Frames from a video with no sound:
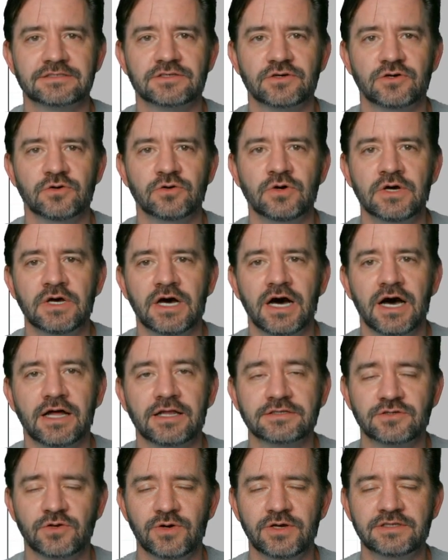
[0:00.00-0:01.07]
So uh,
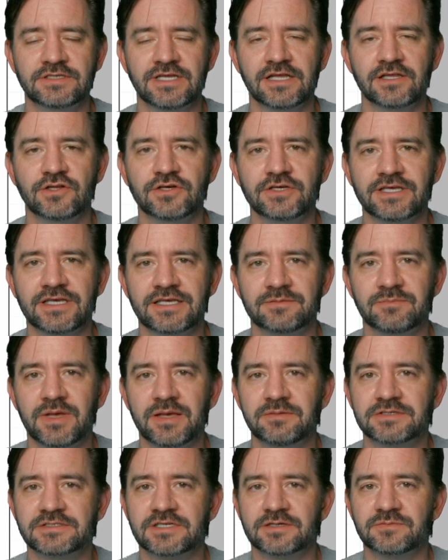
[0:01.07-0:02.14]
let's go ahead and take a look. It may
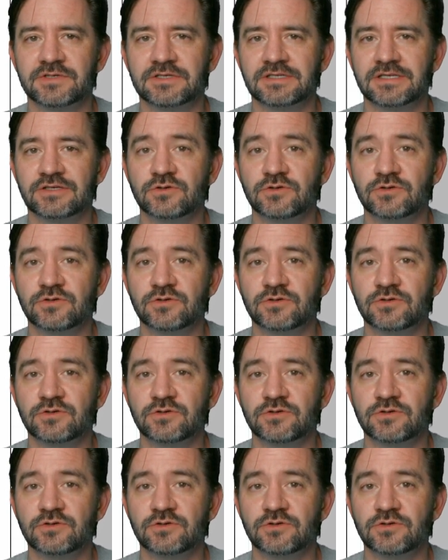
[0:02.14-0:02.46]
be something that